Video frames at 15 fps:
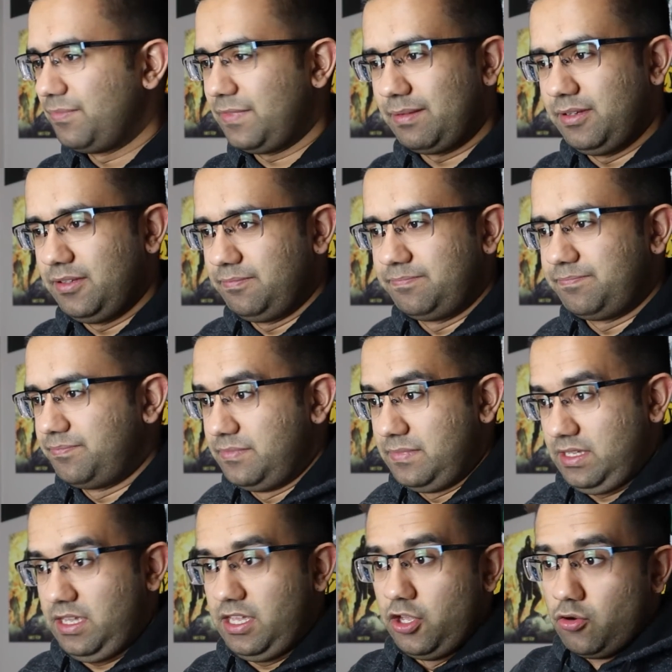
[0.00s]
I mean,
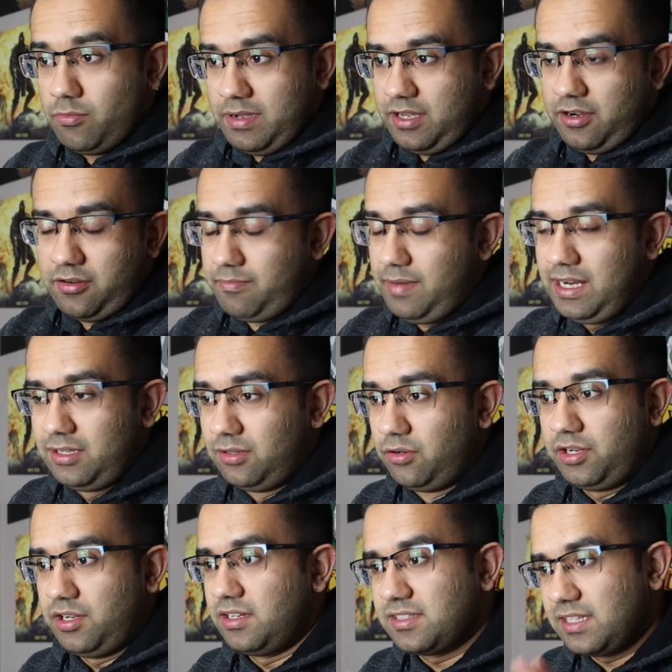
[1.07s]
human or
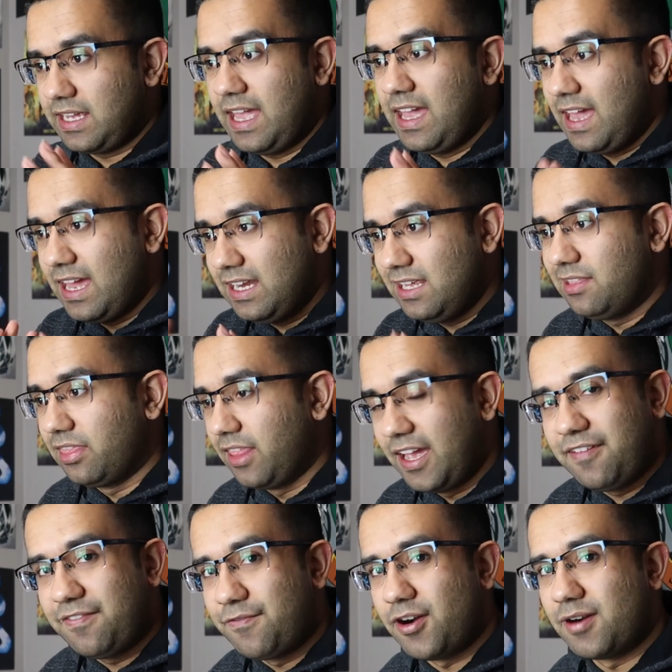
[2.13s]
Mandalorian, is like any
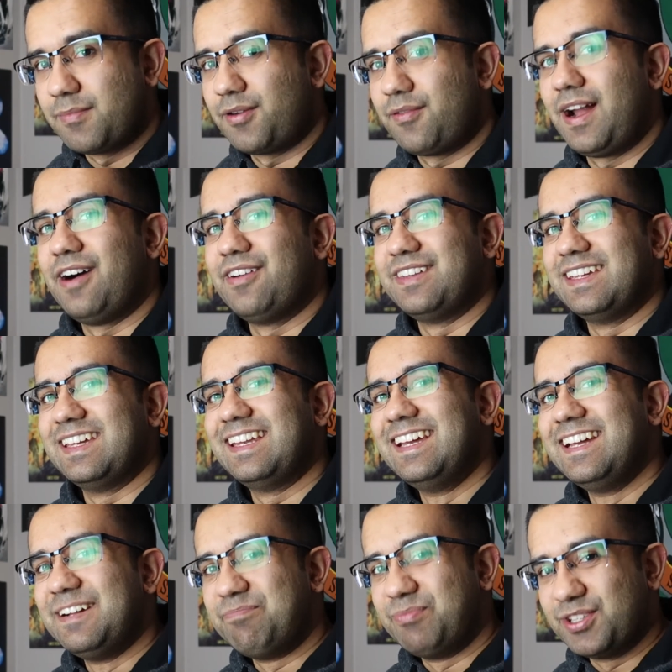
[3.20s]
life form around it.
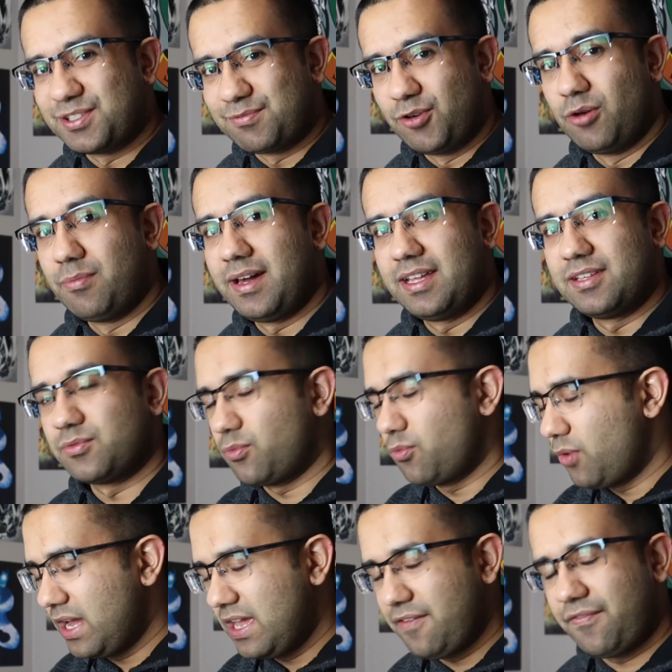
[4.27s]
This robot is
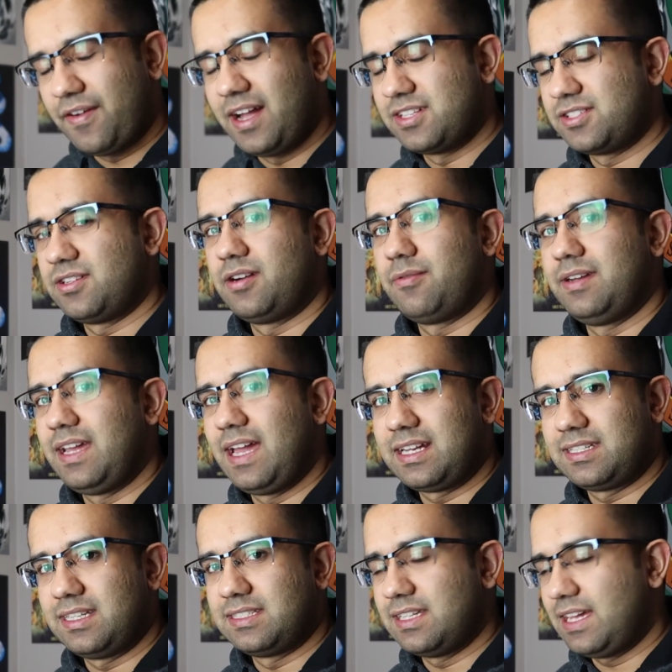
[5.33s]
way faster at
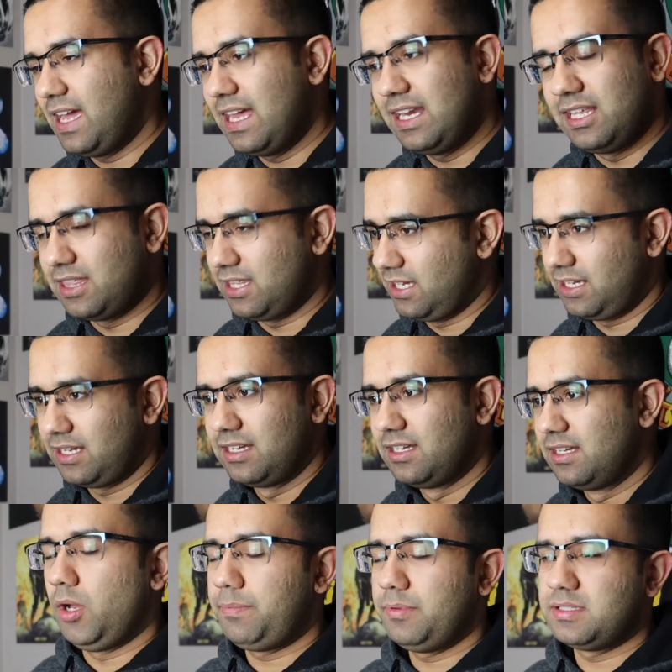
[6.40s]
reacting to anything.
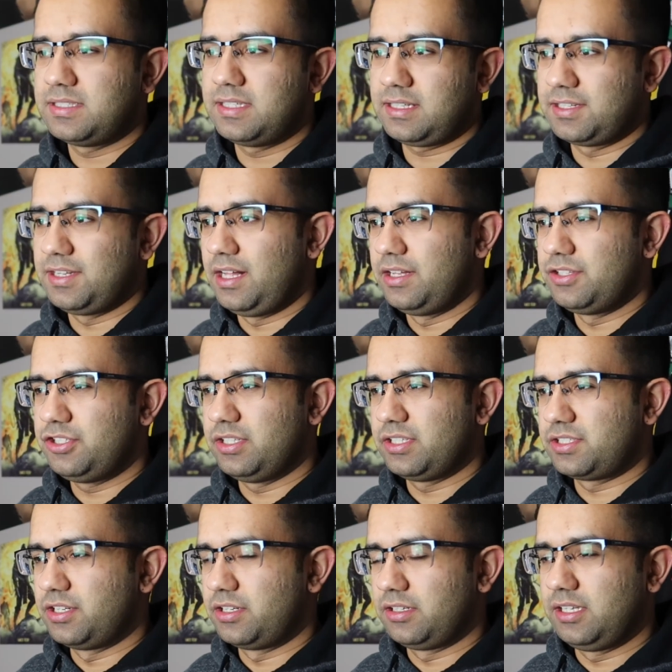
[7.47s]
Weapons technology
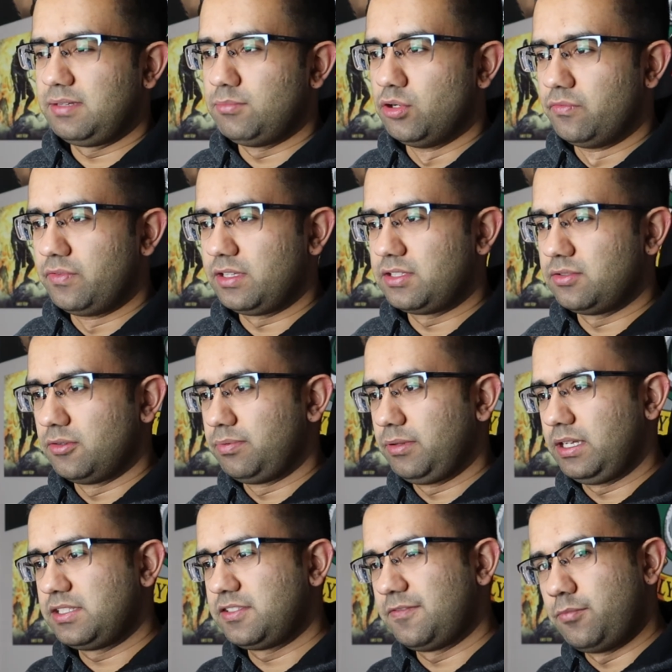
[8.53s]
is certainly moving to a
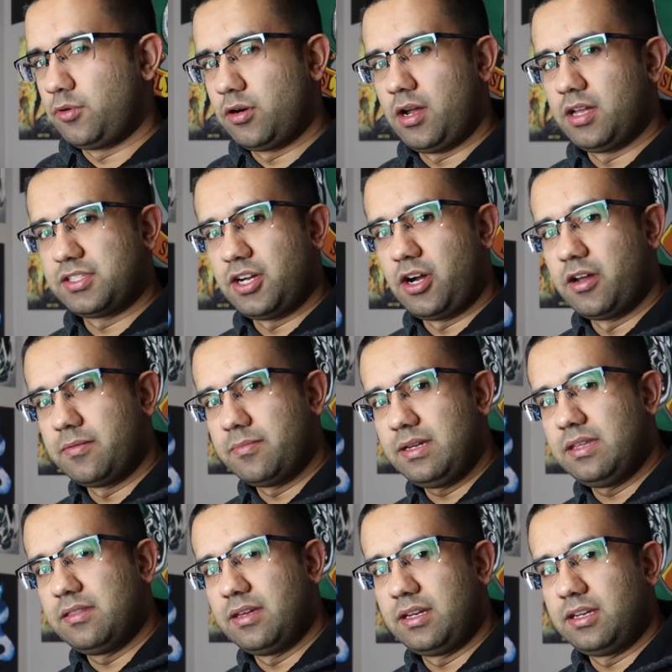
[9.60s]
place of more
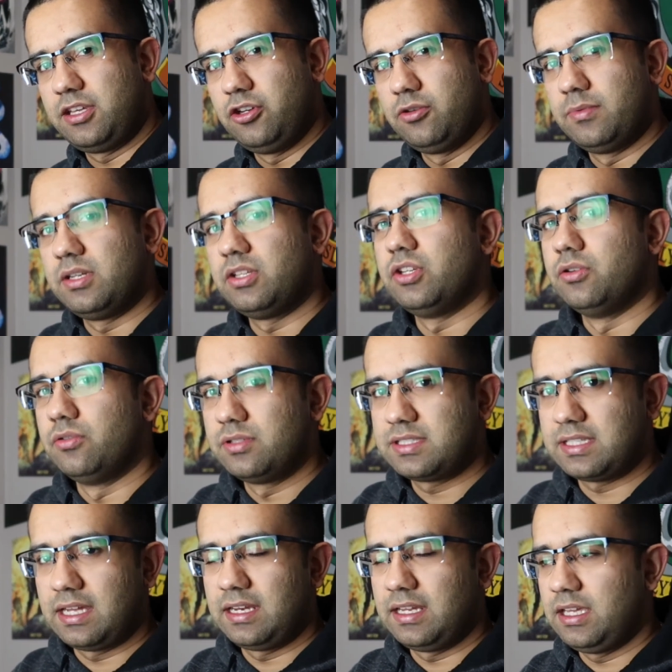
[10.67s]
autonomy than human
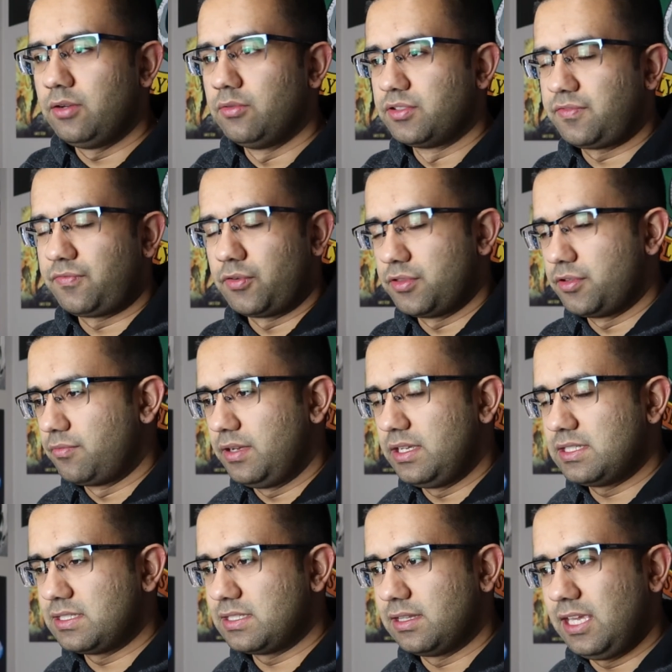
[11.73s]
use, and it was for the
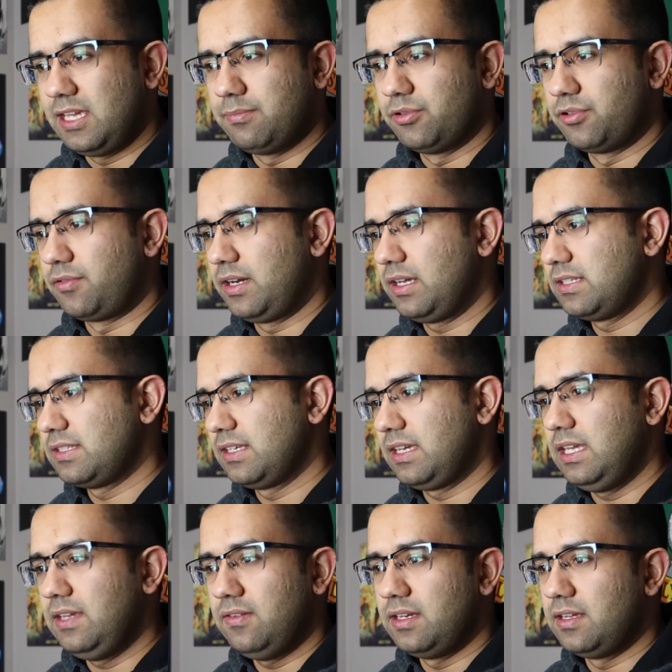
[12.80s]
reasons labeled, right? It's like,
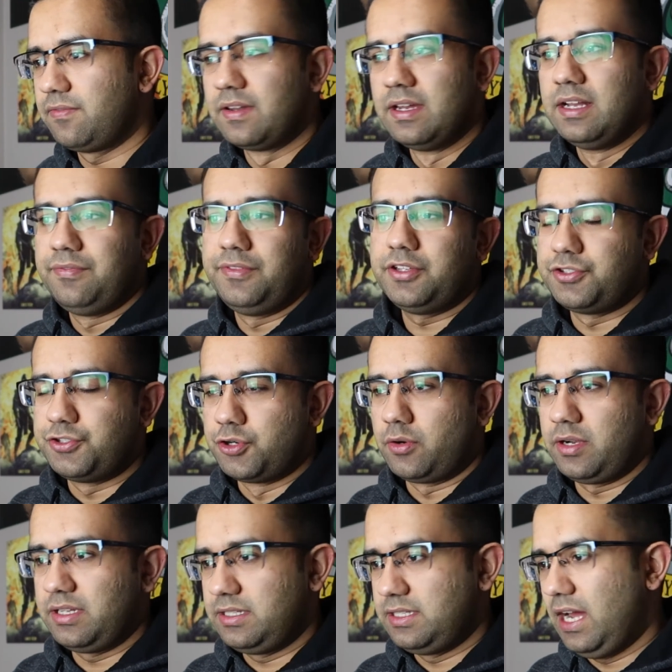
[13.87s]
even if this
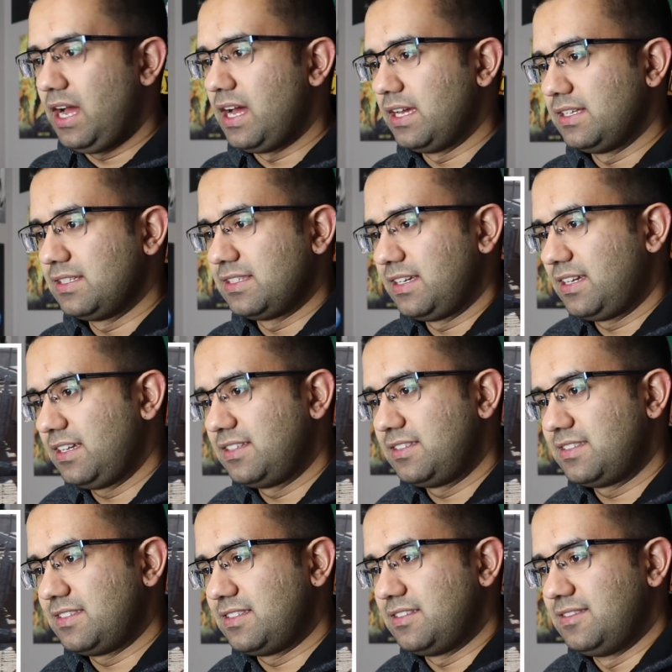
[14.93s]
droid dies, like,
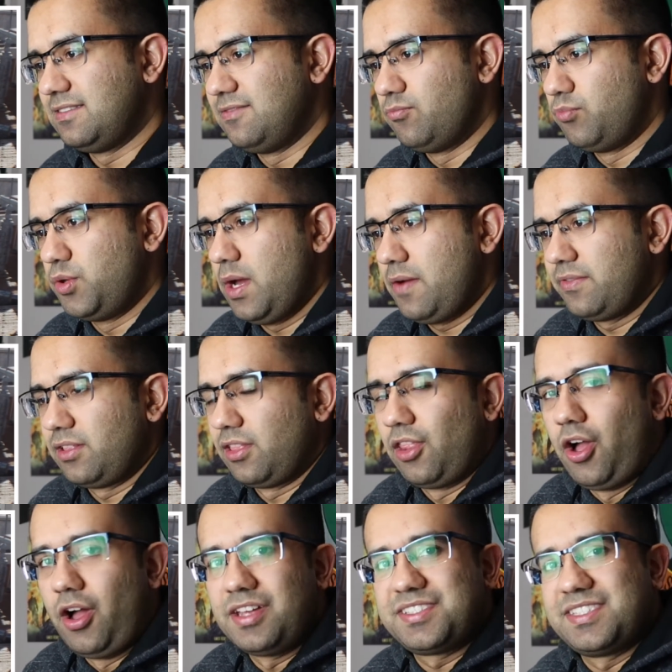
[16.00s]
you haven't
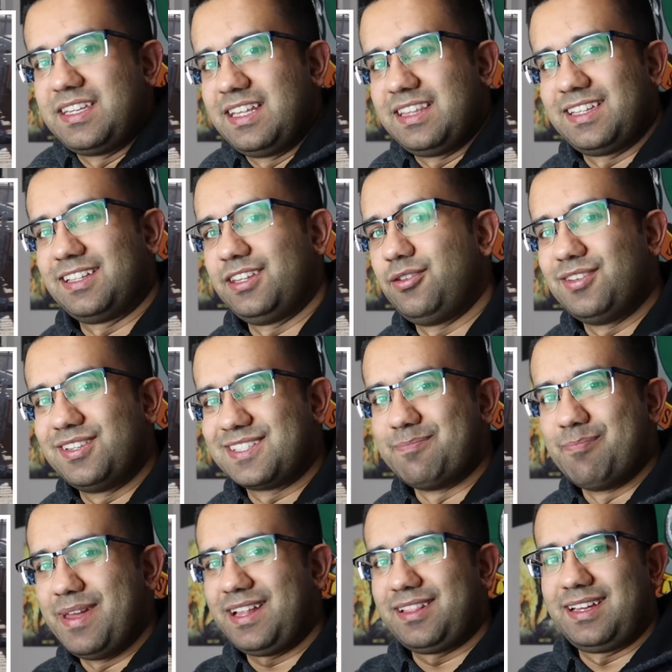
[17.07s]
lost anything. Like, you can just
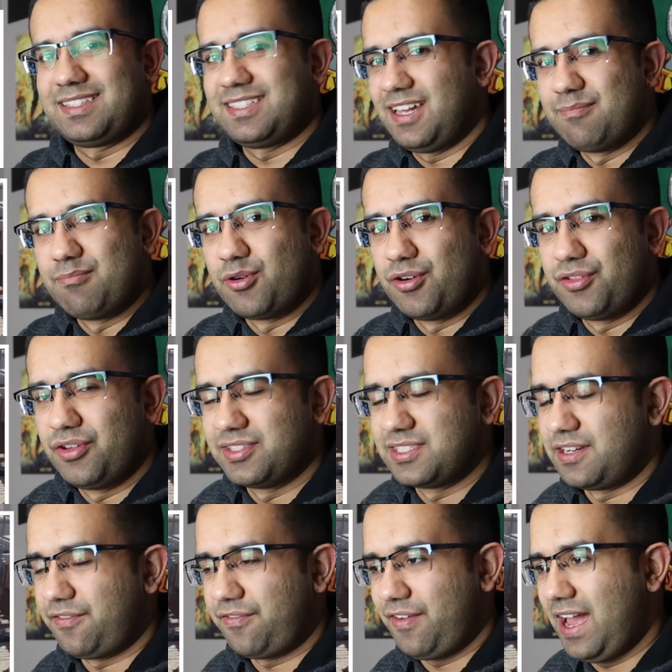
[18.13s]
make like 10 more of those
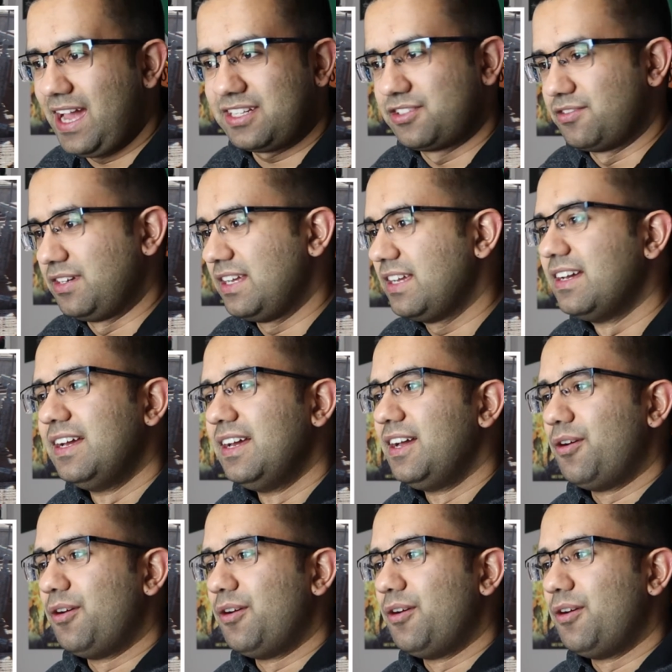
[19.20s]
in a factory.